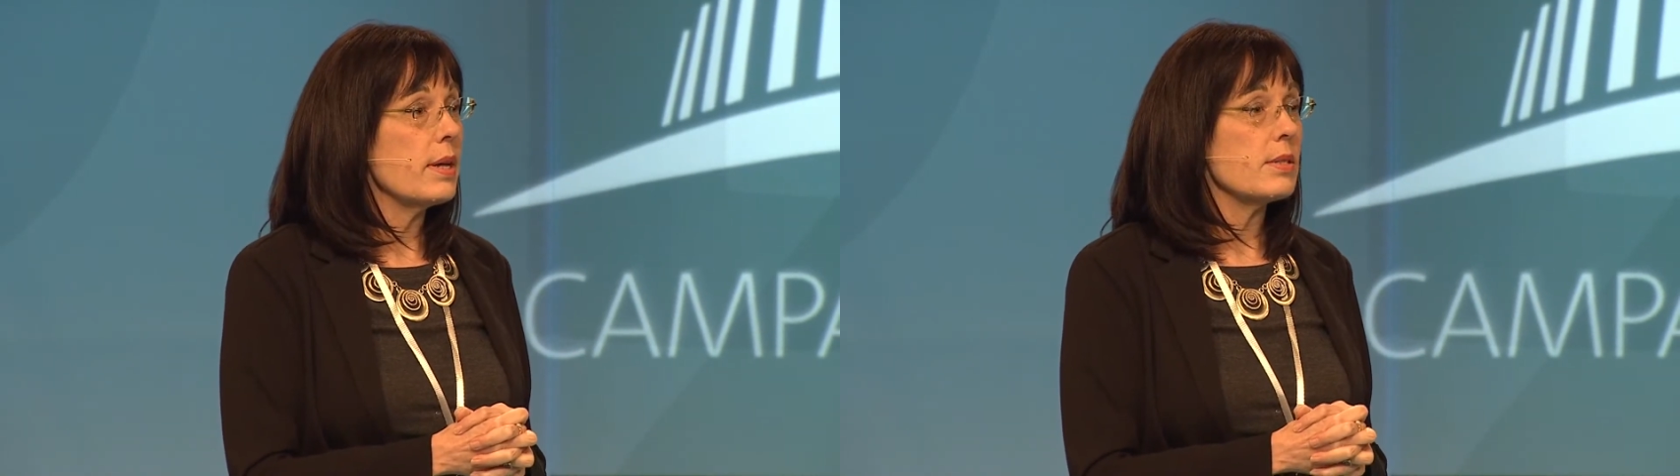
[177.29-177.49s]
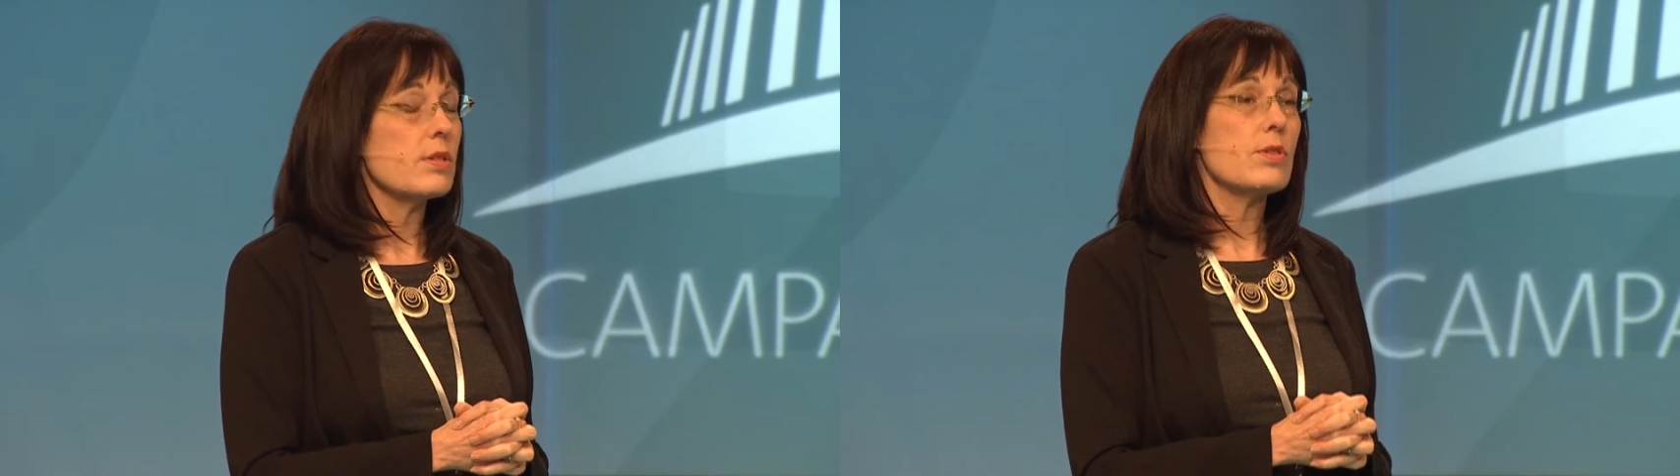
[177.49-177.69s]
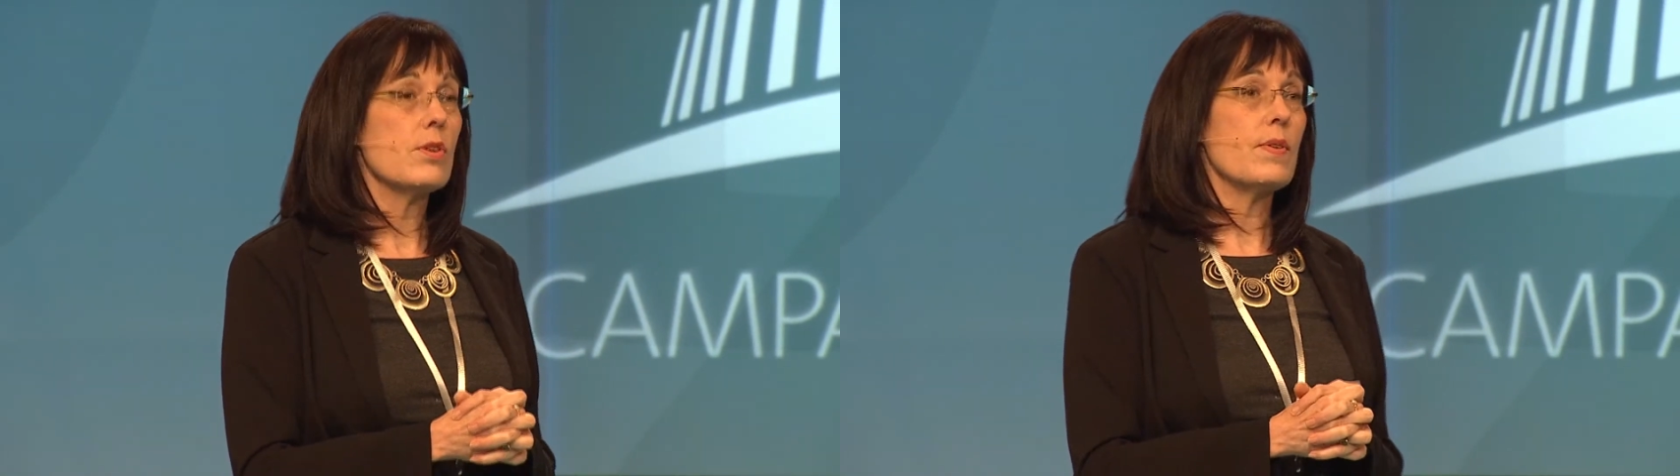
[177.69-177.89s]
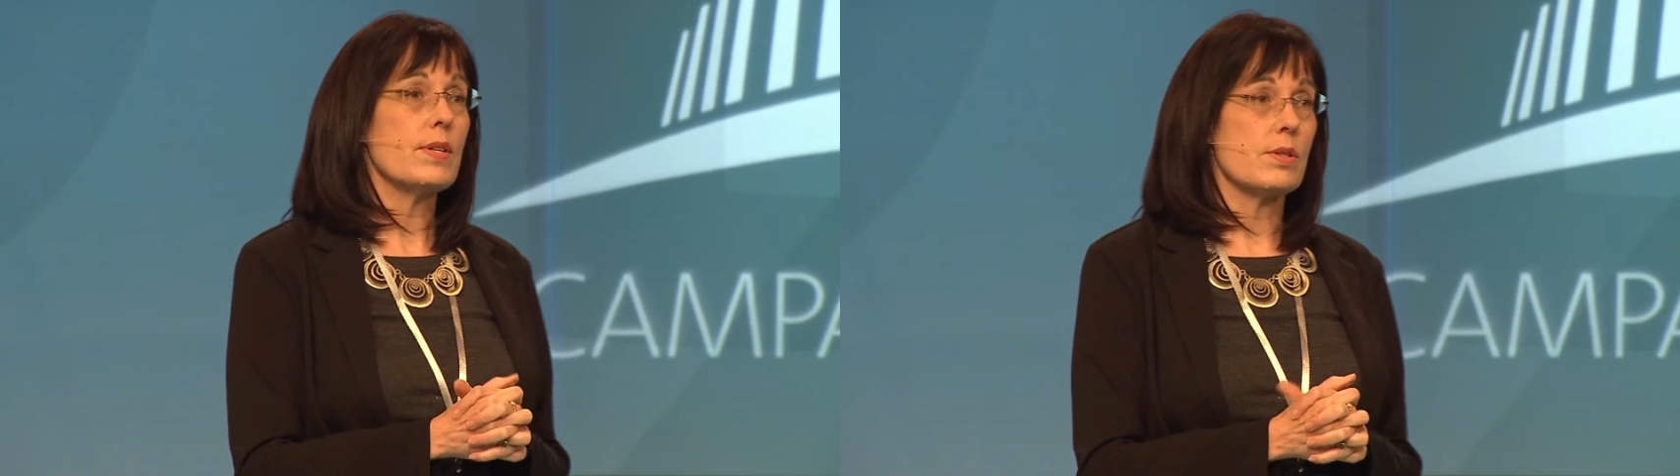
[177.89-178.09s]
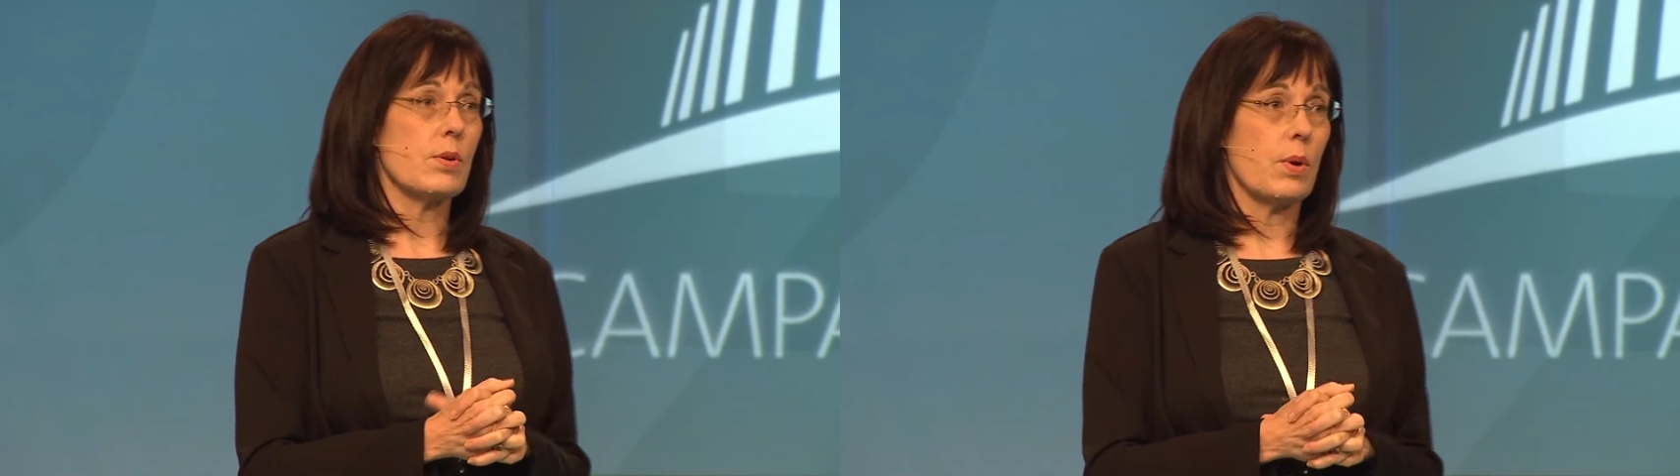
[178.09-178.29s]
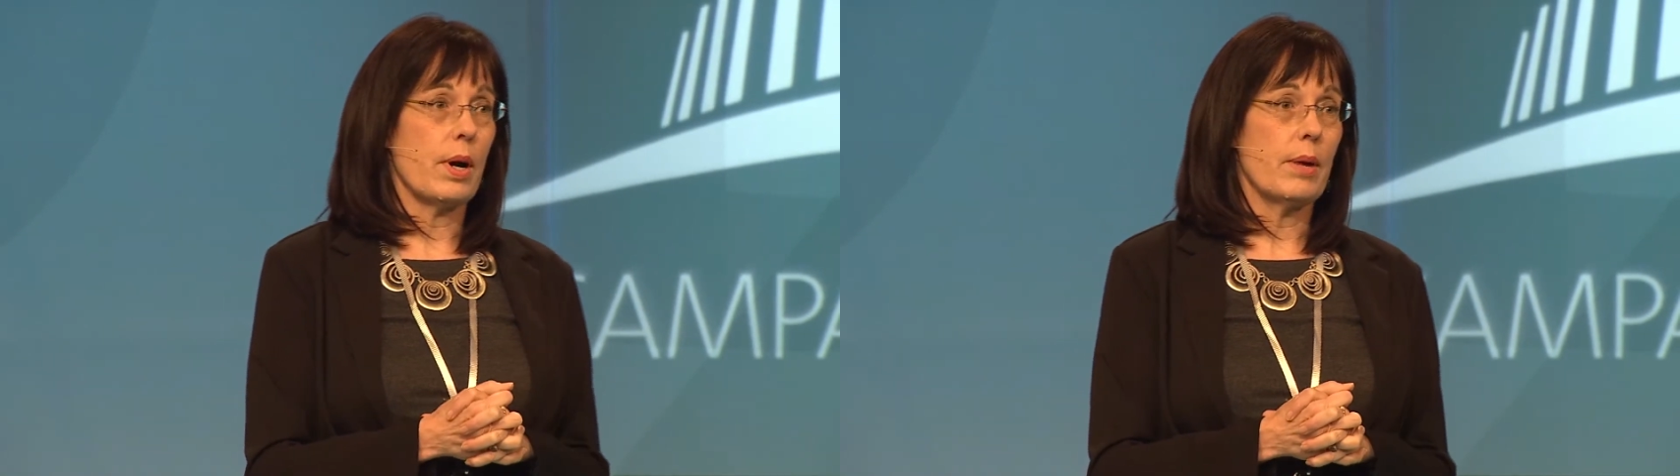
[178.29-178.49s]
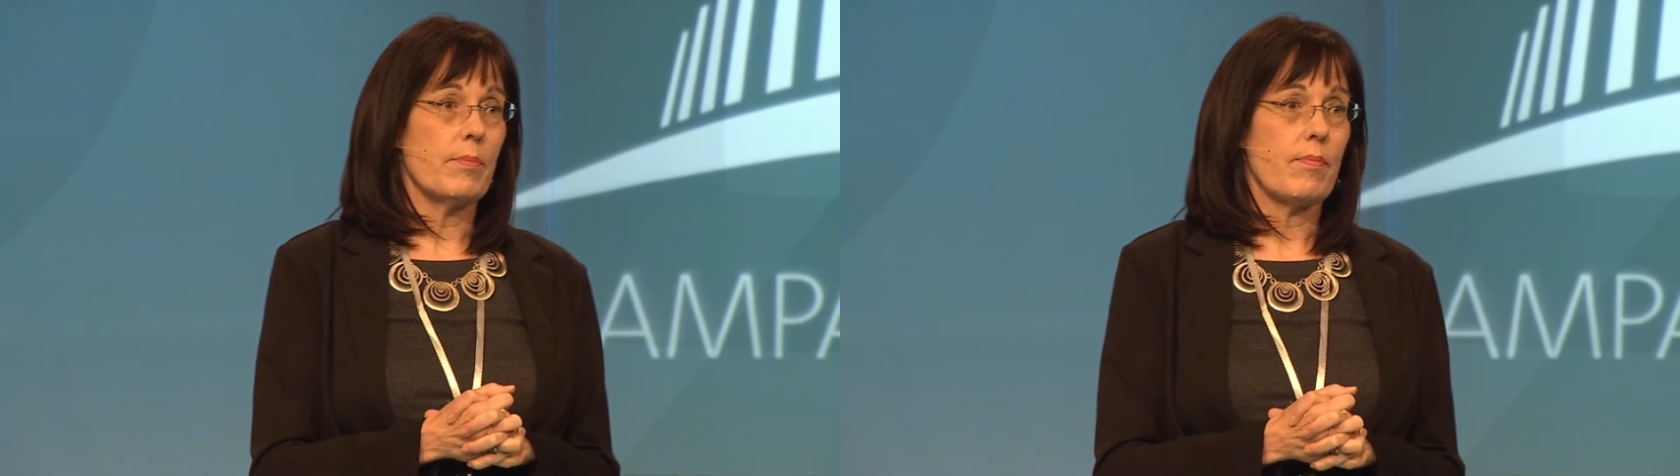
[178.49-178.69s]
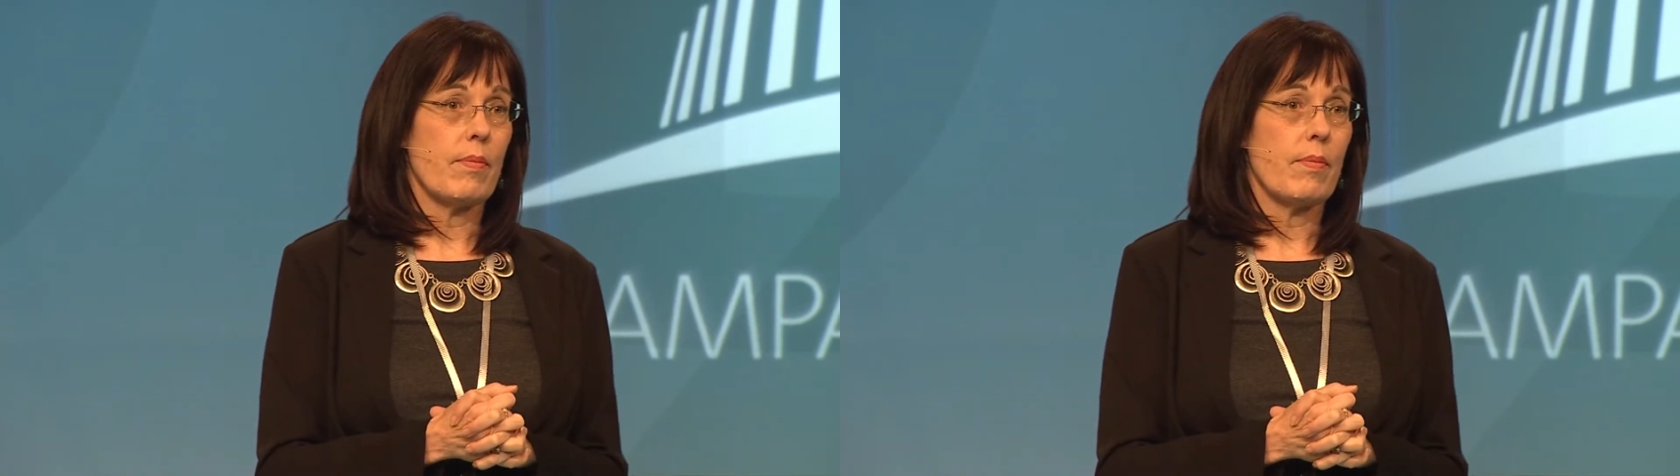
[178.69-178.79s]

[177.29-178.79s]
is a Sufi story,